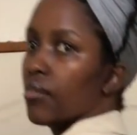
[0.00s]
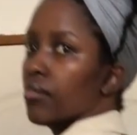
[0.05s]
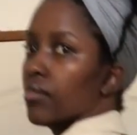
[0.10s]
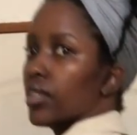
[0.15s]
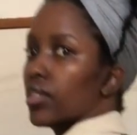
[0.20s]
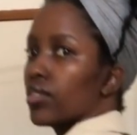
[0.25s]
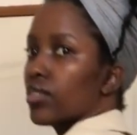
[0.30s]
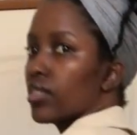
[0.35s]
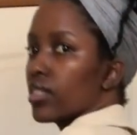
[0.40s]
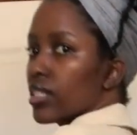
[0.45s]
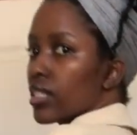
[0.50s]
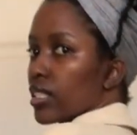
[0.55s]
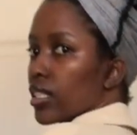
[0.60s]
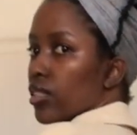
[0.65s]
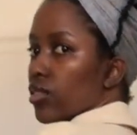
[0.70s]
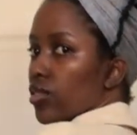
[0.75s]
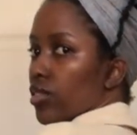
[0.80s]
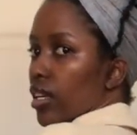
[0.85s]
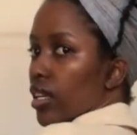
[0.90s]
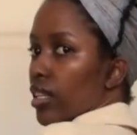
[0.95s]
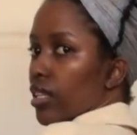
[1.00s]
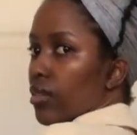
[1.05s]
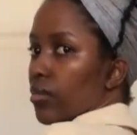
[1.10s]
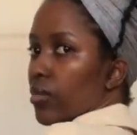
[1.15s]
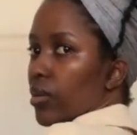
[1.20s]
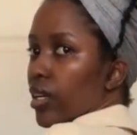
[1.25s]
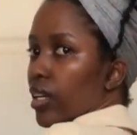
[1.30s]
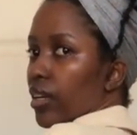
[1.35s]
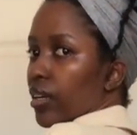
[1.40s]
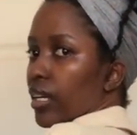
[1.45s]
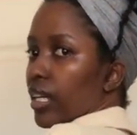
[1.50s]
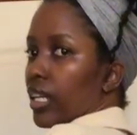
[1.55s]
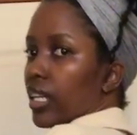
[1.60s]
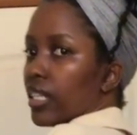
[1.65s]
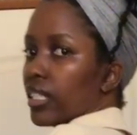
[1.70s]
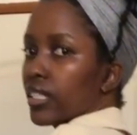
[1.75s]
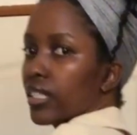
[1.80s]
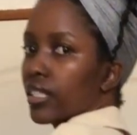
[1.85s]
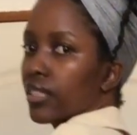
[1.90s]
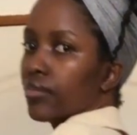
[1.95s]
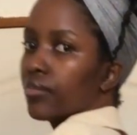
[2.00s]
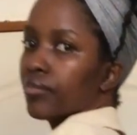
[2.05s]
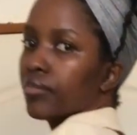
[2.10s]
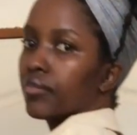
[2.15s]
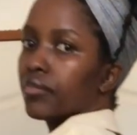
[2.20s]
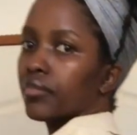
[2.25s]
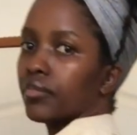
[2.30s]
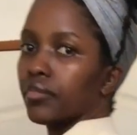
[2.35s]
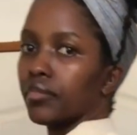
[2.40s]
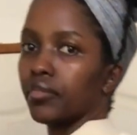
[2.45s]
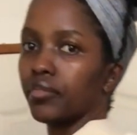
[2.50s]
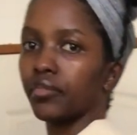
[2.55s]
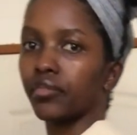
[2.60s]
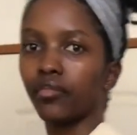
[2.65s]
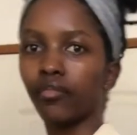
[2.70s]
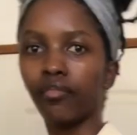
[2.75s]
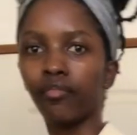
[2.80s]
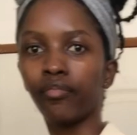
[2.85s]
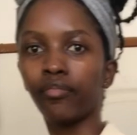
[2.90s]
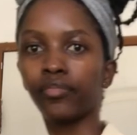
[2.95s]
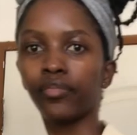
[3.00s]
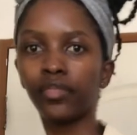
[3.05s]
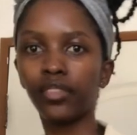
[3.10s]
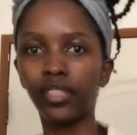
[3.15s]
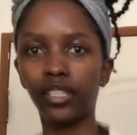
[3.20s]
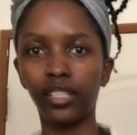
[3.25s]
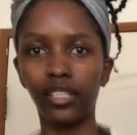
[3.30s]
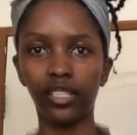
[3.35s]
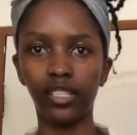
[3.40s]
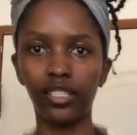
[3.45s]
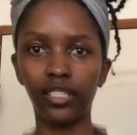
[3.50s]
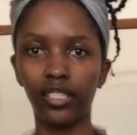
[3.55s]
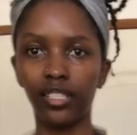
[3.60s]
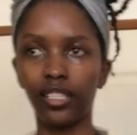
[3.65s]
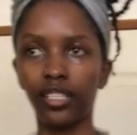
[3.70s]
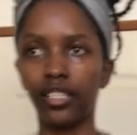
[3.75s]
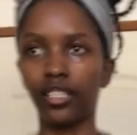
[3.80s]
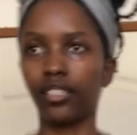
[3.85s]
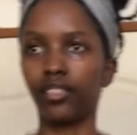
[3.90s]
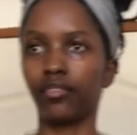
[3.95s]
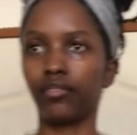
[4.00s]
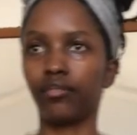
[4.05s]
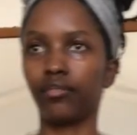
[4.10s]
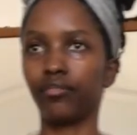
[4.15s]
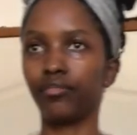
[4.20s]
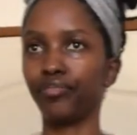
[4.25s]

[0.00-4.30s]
As soon as I tried them on, I realized they're chilling.